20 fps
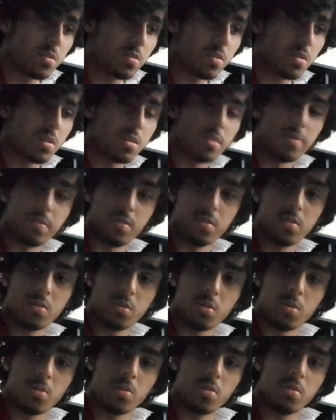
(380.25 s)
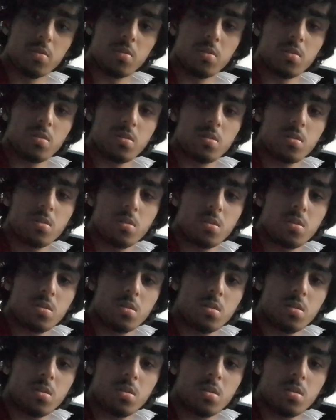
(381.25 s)
in the first chorus,
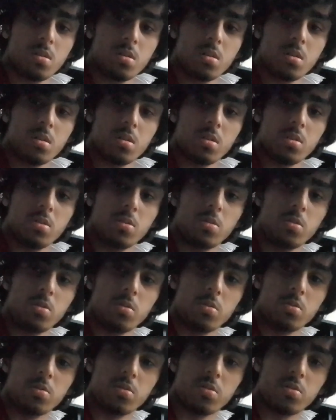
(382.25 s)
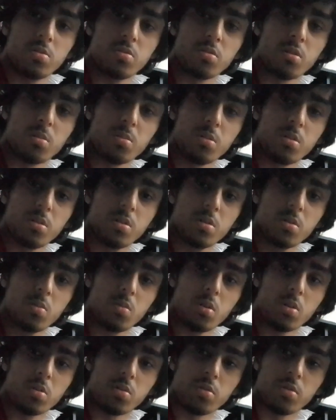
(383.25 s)
you just strum it
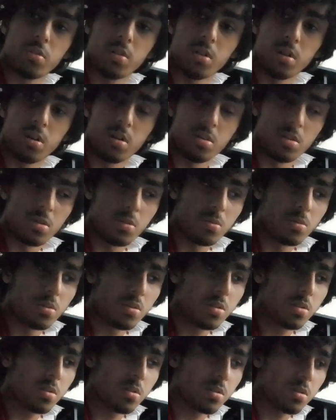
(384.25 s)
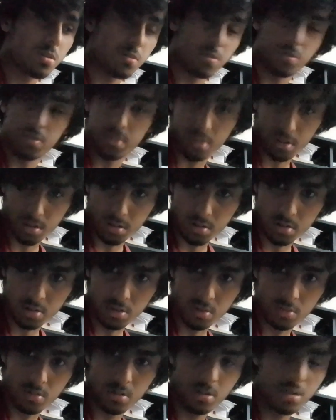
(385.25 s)
while you're saying alone. If you're singing along
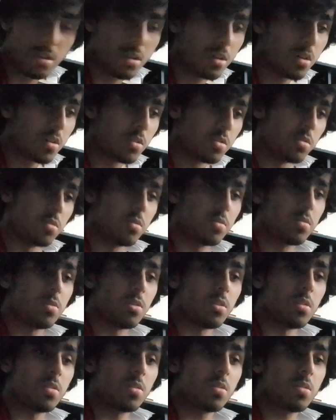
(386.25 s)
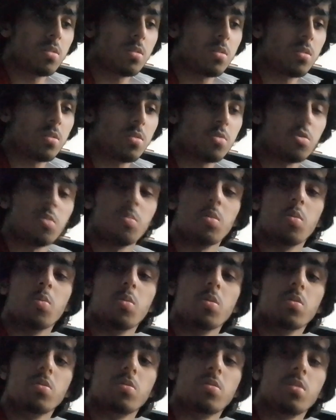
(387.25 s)
to it, you just strum it
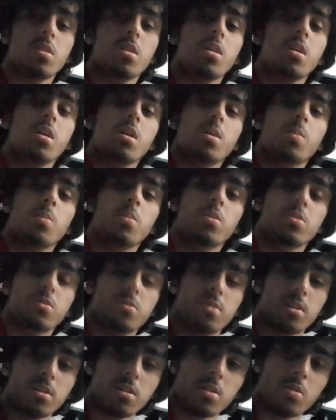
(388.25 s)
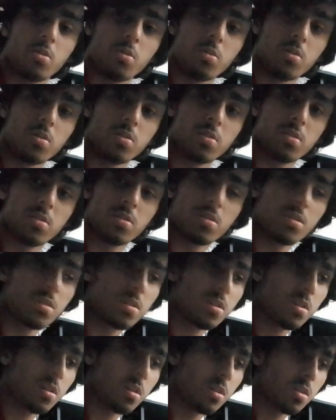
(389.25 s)
once. But in the second chorus,
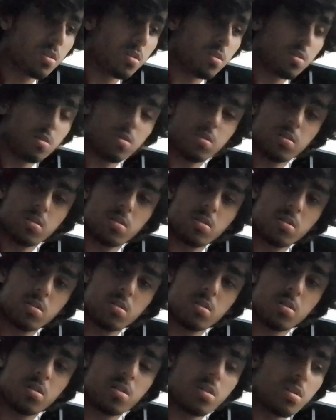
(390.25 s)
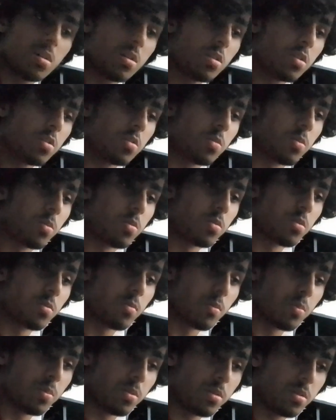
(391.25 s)
you're supposed to
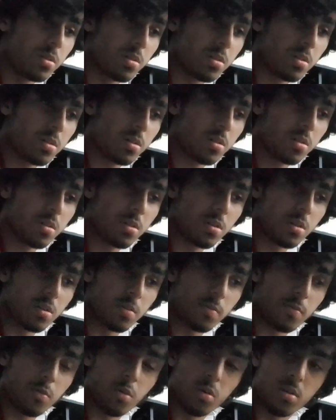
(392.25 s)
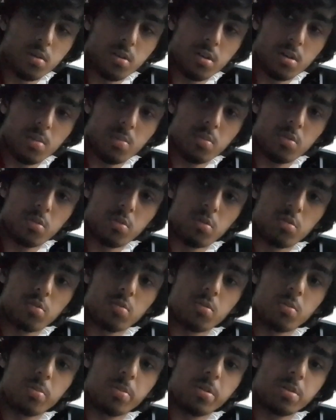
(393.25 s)
repeat it 4 times. So you
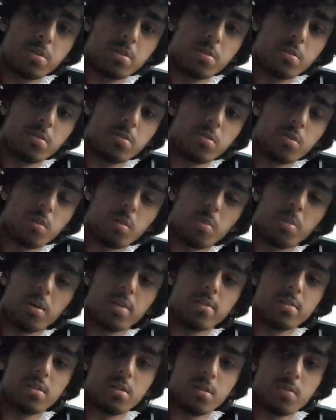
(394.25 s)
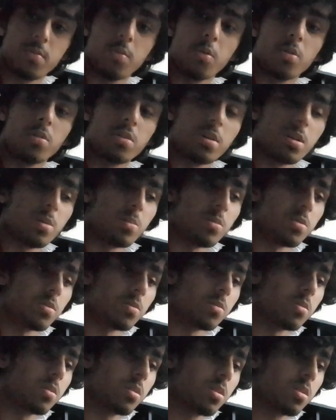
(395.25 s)
repeat the strumming pattern on it 4 times. So